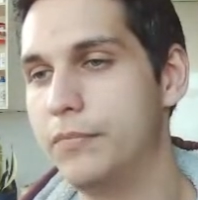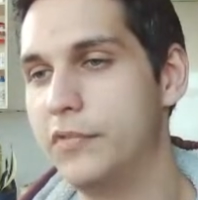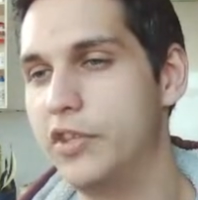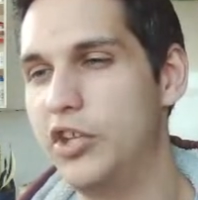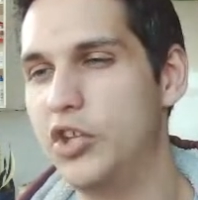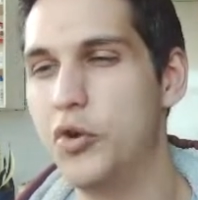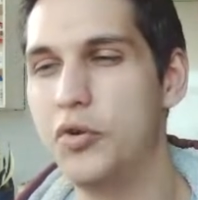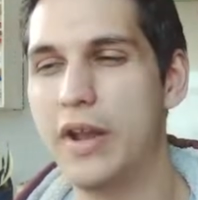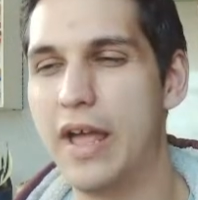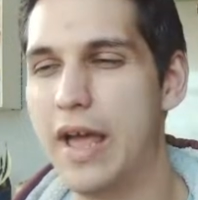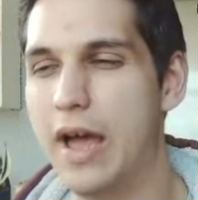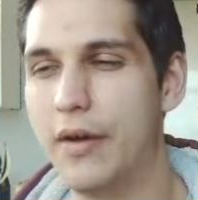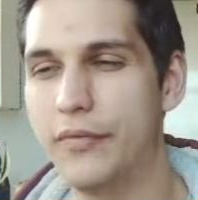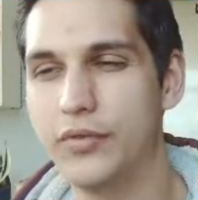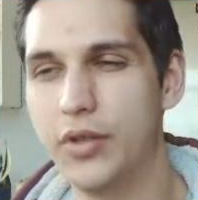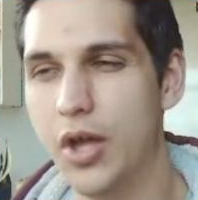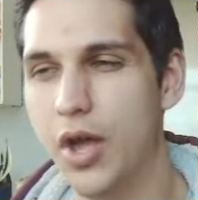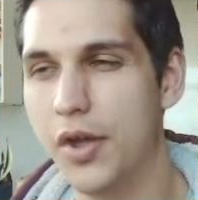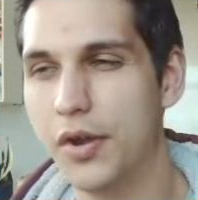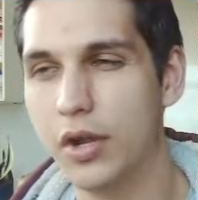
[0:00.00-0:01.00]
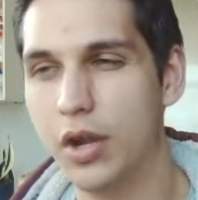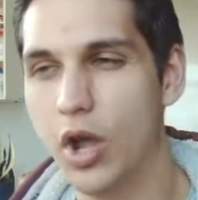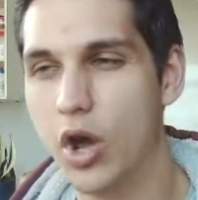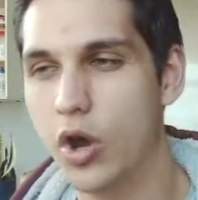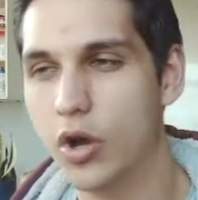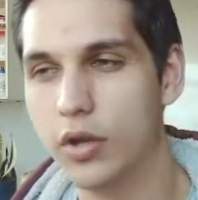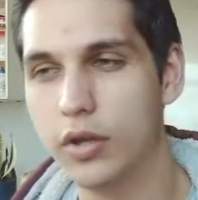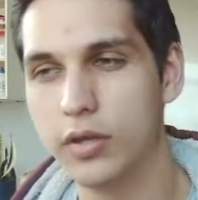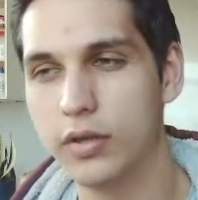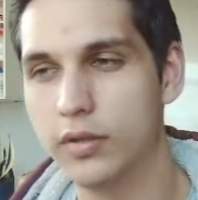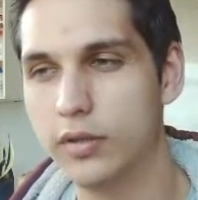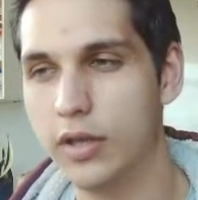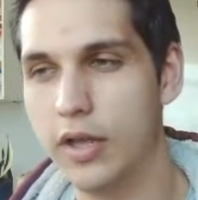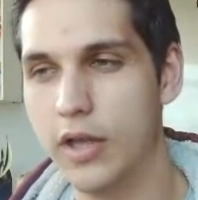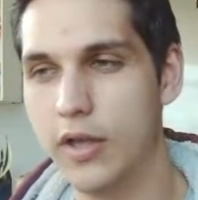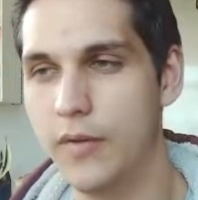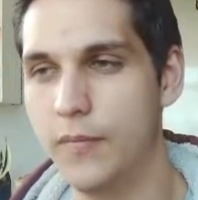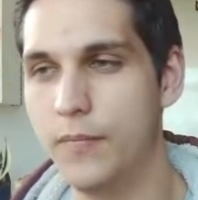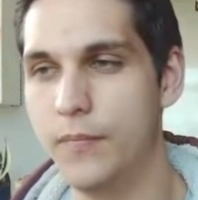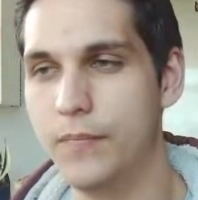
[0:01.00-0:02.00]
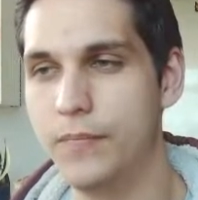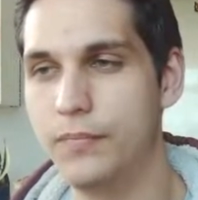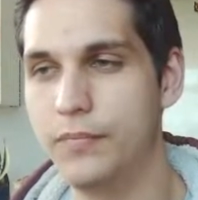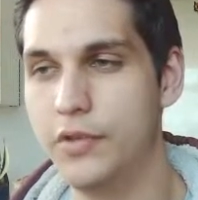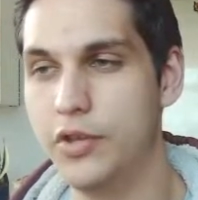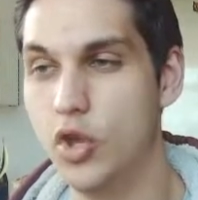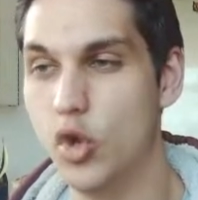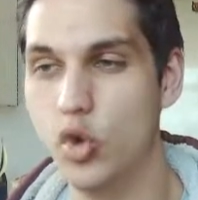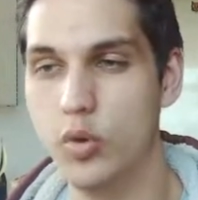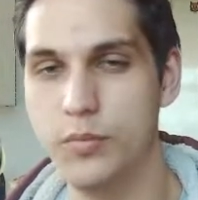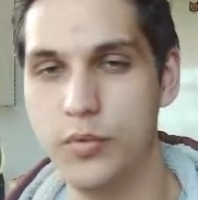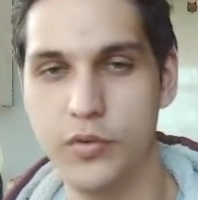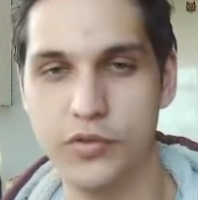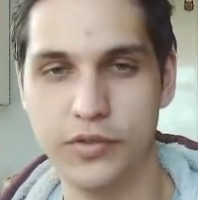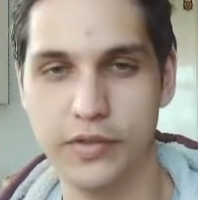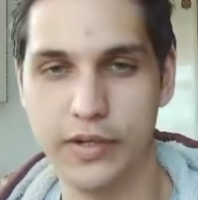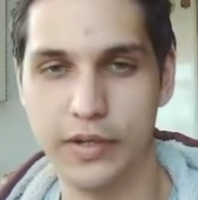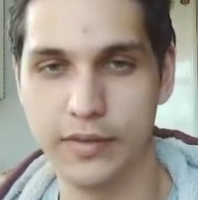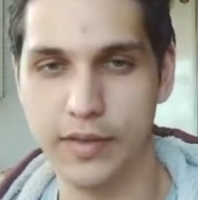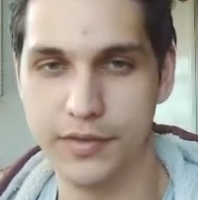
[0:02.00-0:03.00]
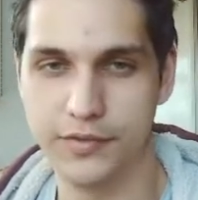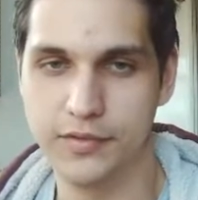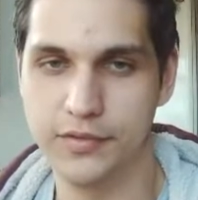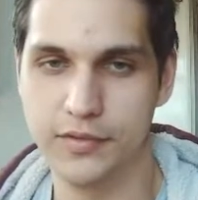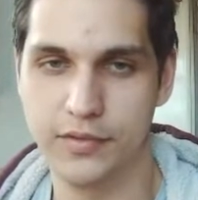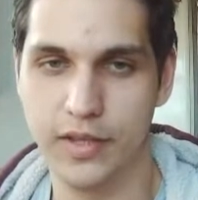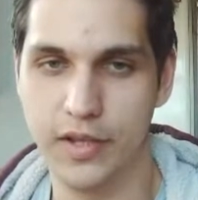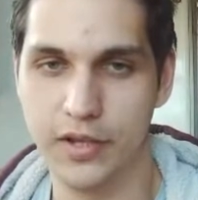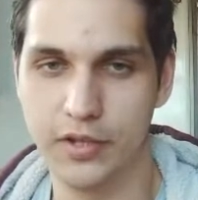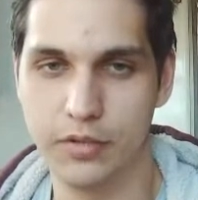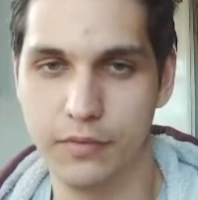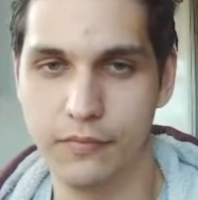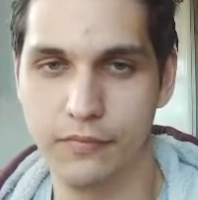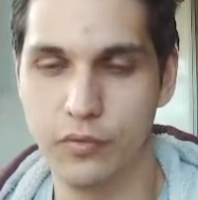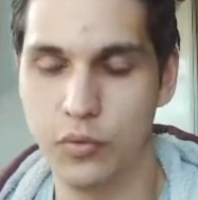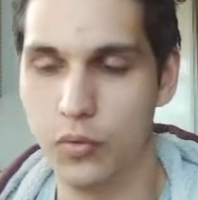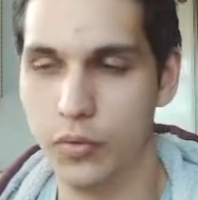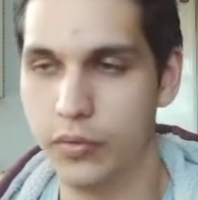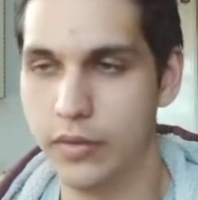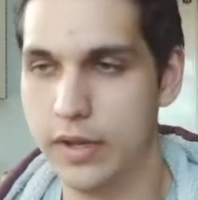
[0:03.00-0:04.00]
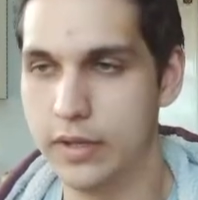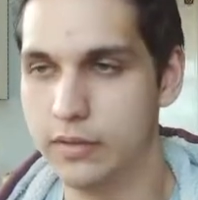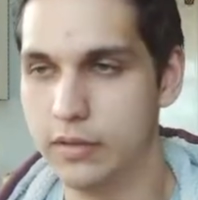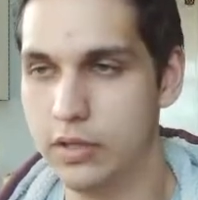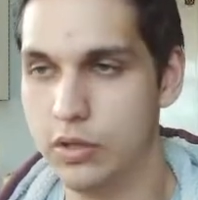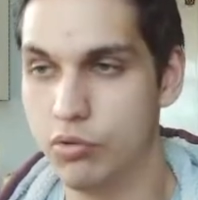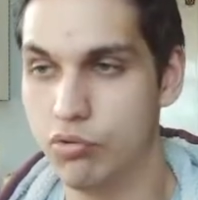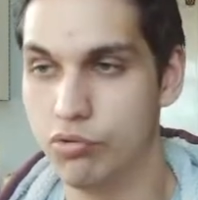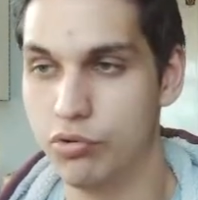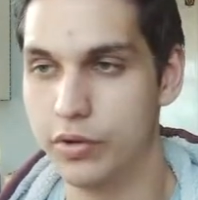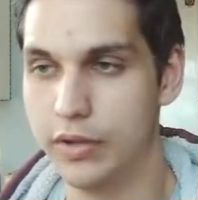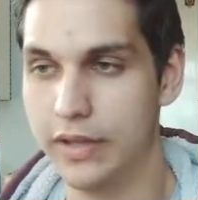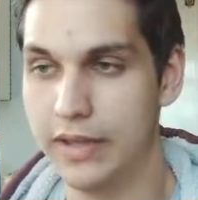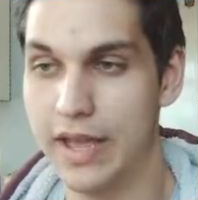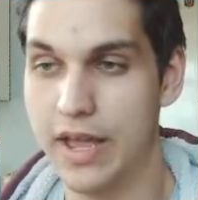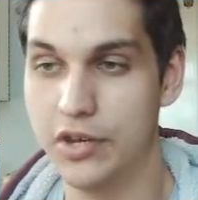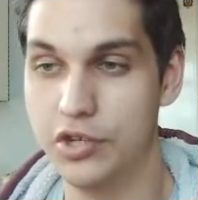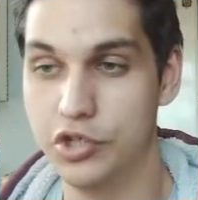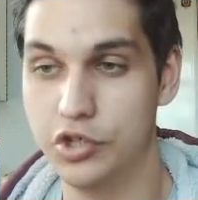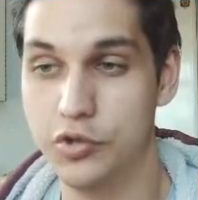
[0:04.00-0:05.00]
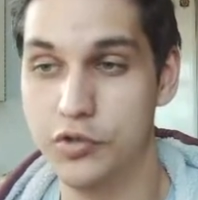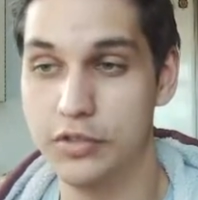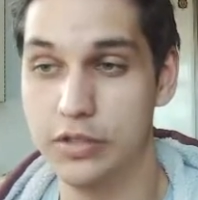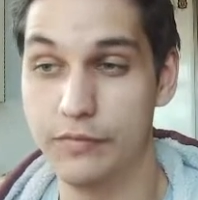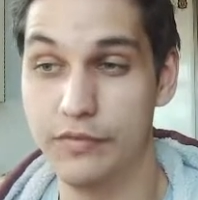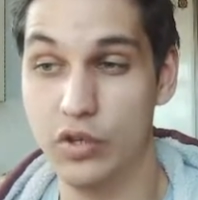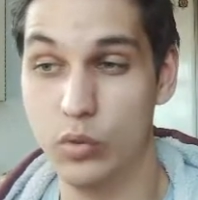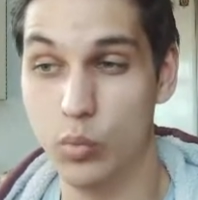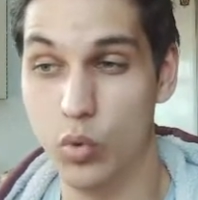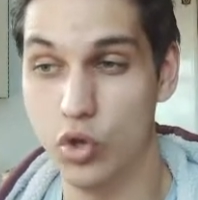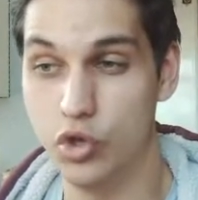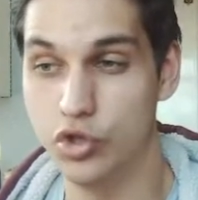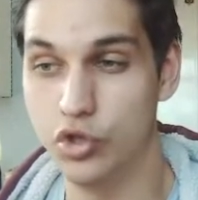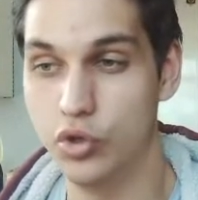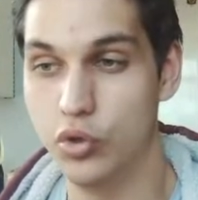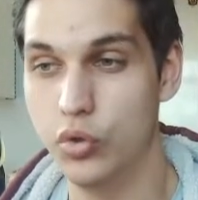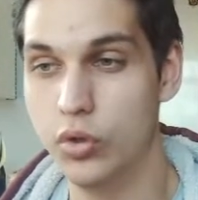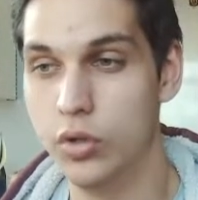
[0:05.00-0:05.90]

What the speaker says: You don't have to unlock no music. That's just like a default thing that you already can choose if you want to.